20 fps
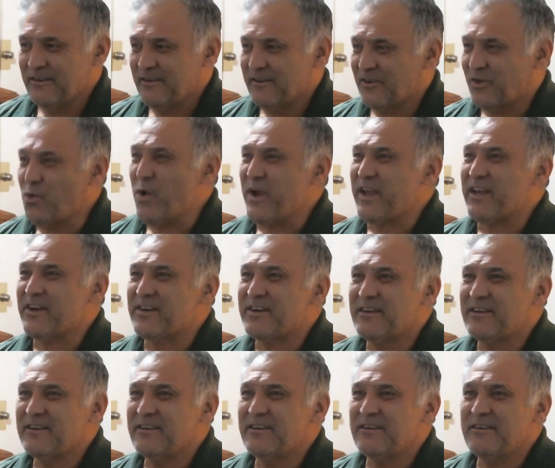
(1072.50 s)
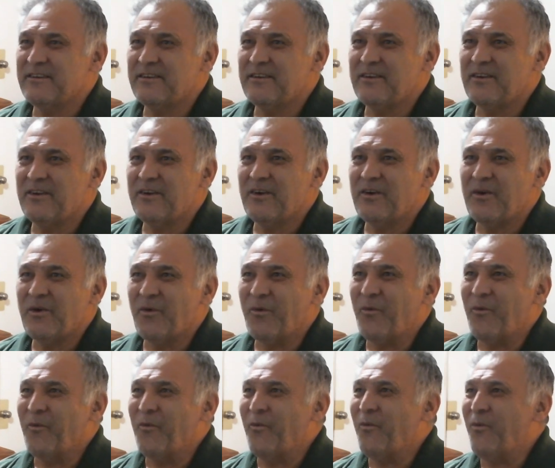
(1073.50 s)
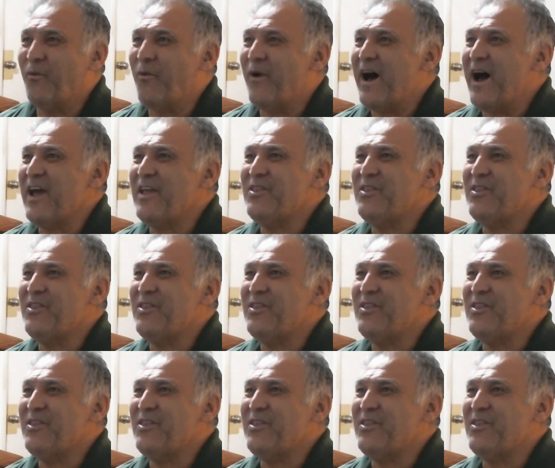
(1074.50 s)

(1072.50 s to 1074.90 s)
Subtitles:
Quicker. Why